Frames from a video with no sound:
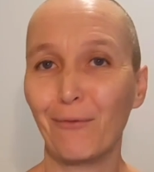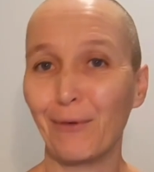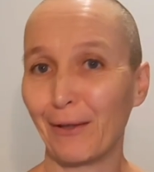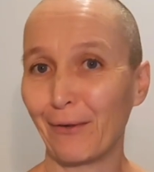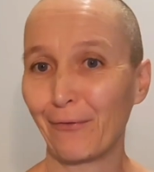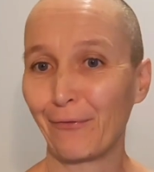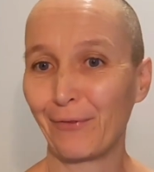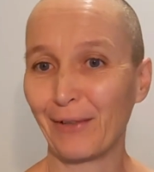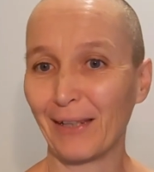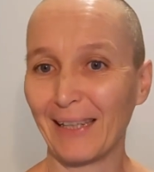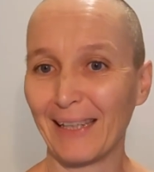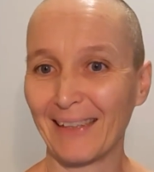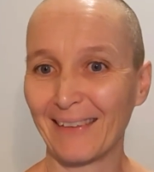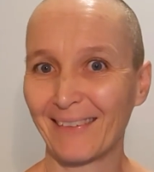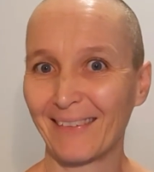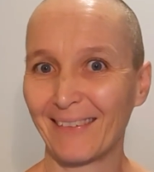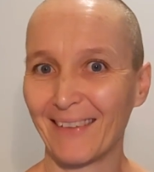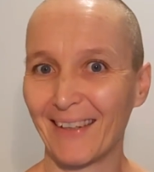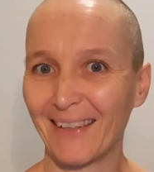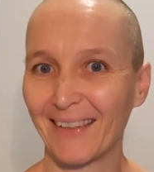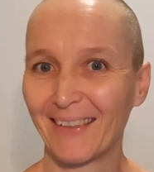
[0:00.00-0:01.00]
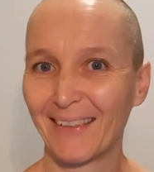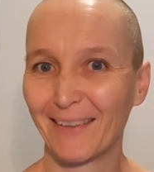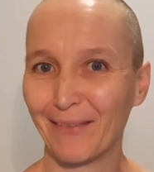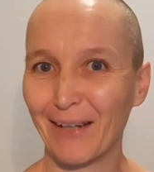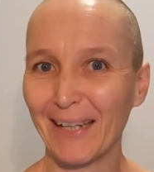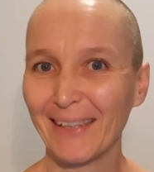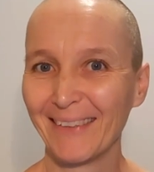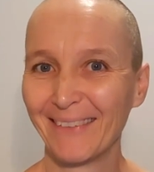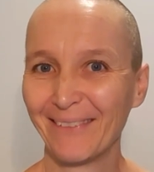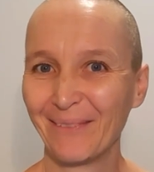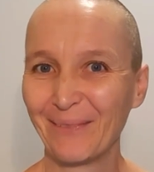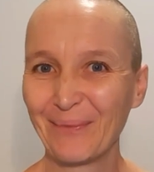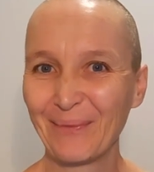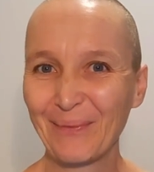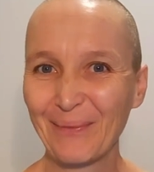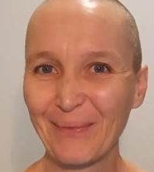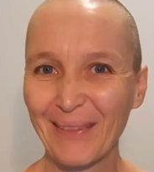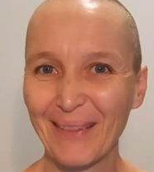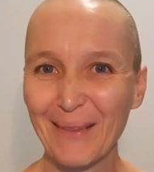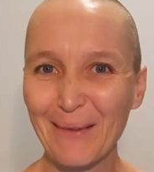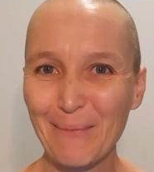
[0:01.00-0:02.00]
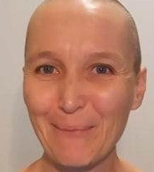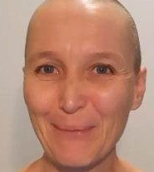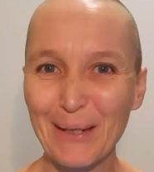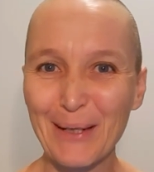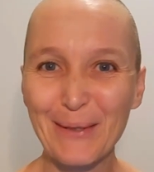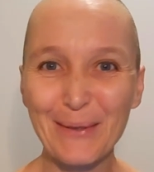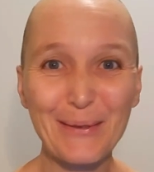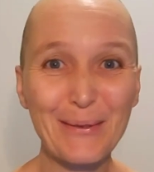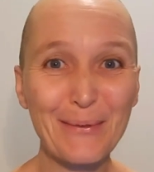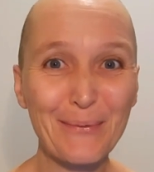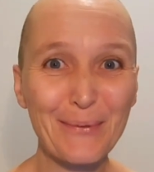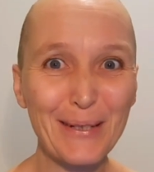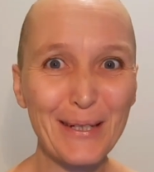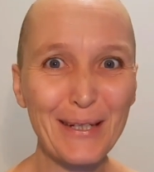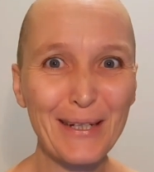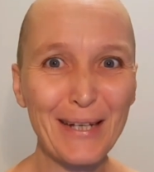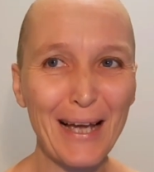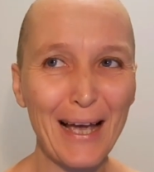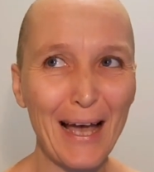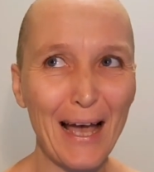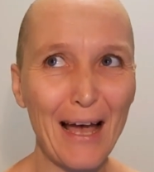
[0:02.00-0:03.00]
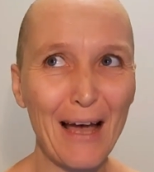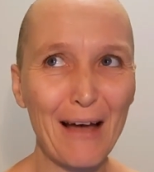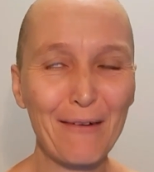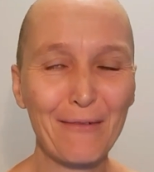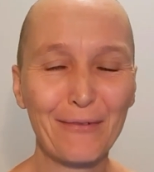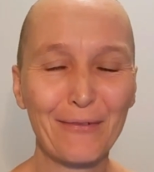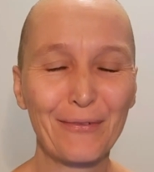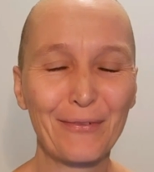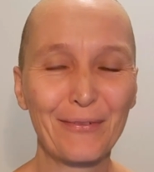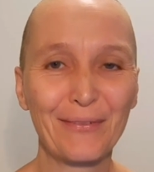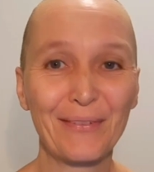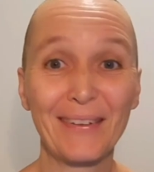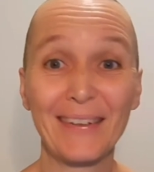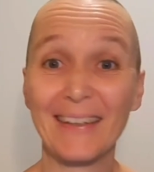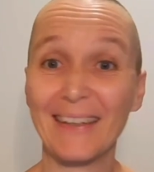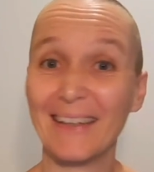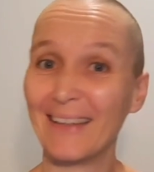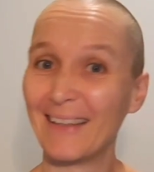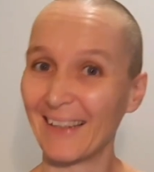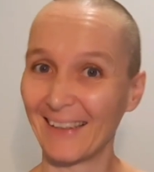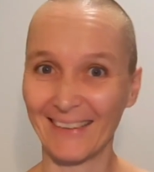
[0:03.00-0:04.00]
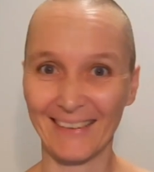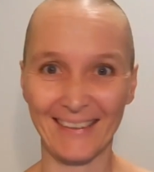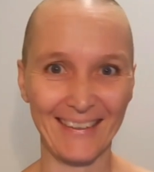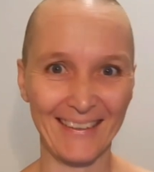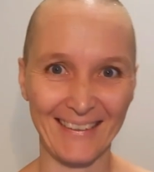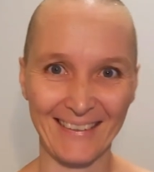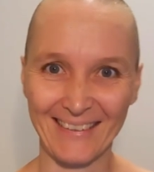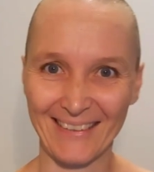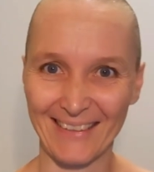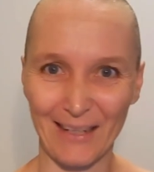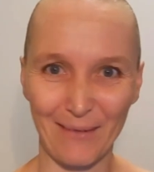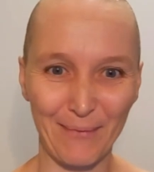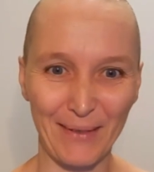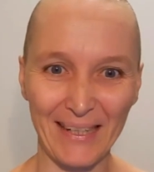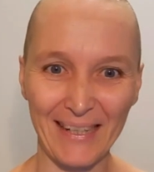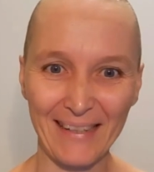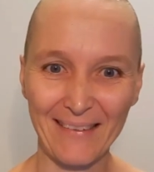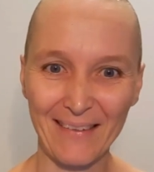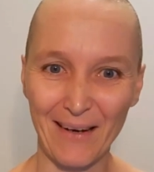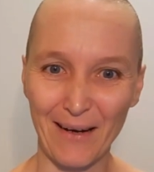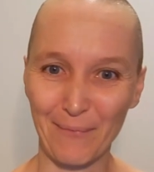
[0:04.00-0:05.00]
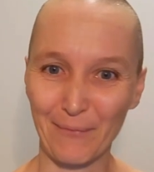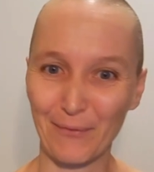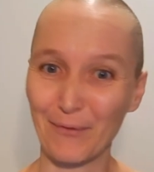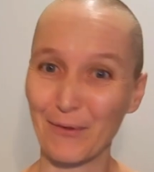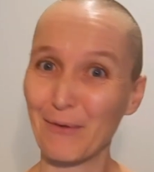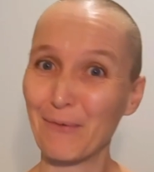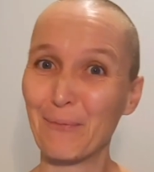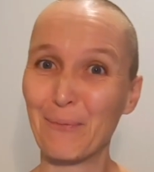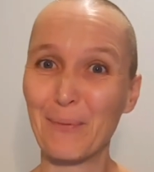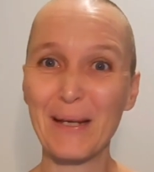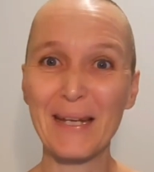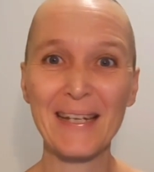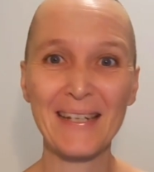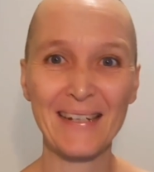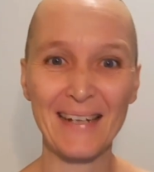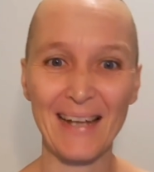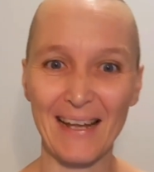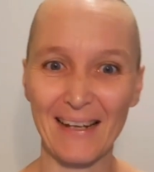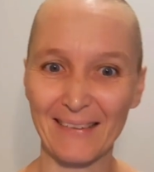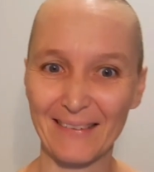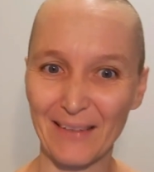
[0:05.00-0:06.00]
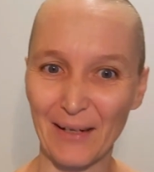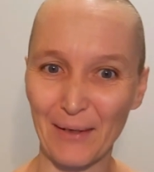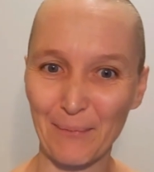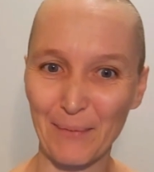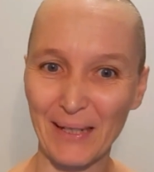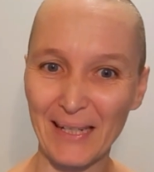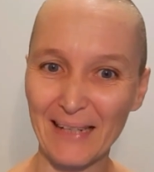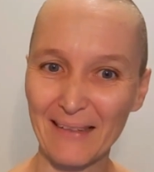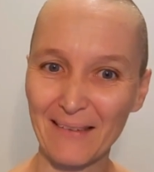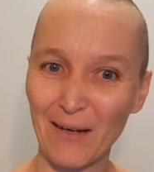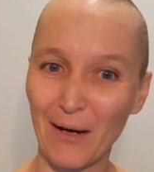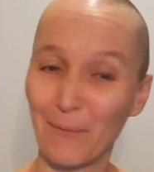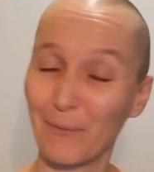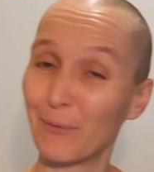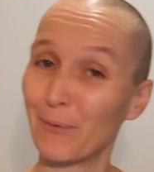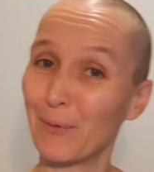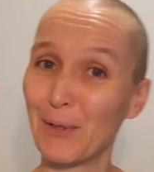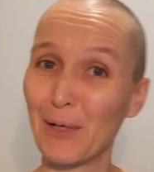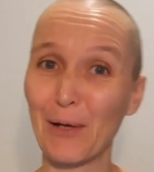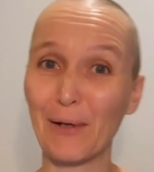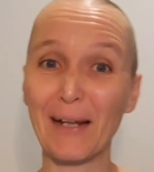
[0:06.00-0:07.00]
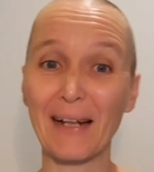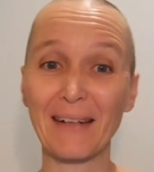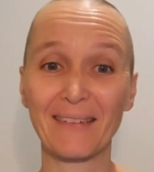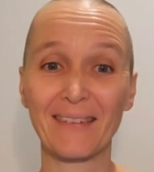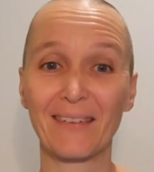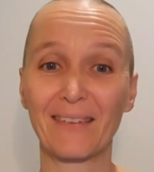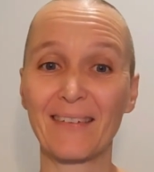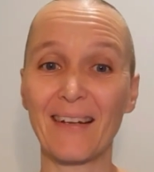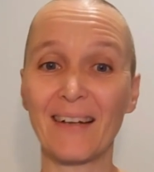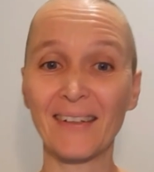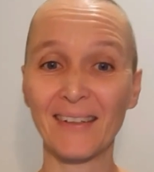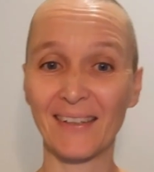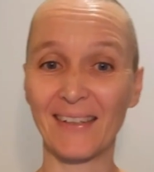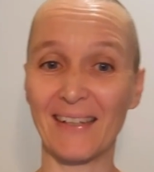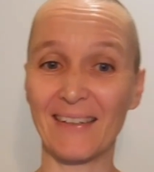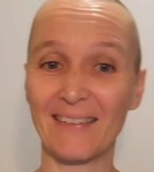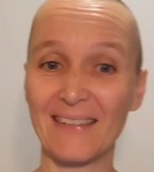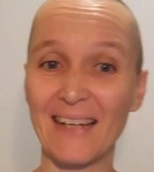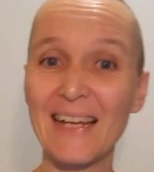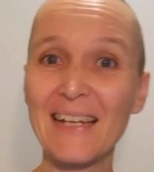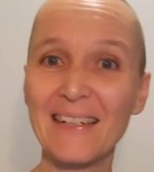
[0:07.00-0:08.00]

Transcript: with feeling stuck, right? Because we have done this so many times. We've been there so many times. We know that stuckness